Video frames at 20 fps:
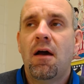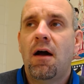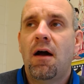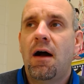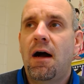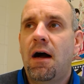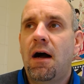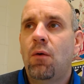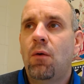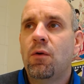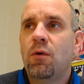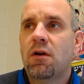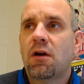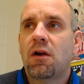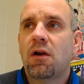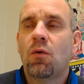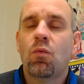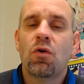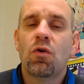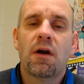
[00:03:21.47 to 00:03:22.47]
We are
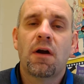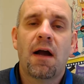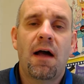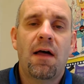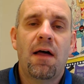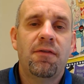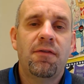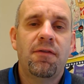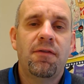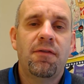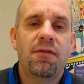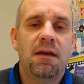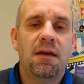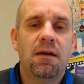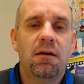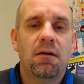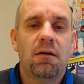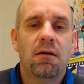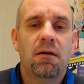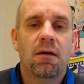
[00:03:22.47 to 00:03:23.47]
going to work on
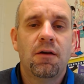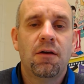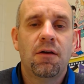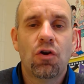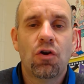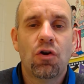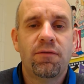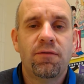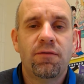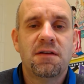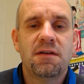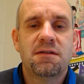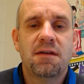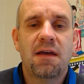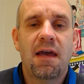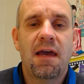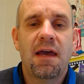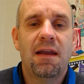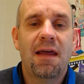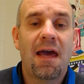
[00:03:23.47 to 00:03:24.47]
the nervous
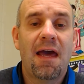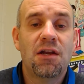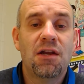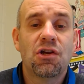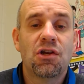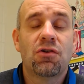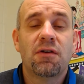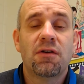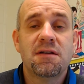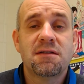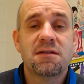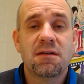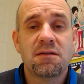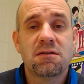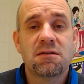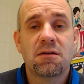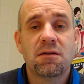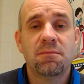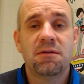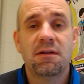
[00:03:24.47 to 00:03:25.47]
and endocrine
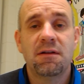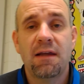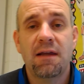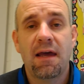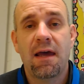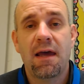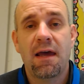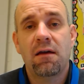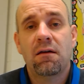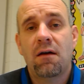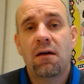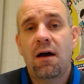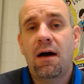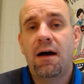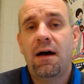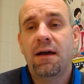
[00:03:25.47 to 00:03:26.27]
system today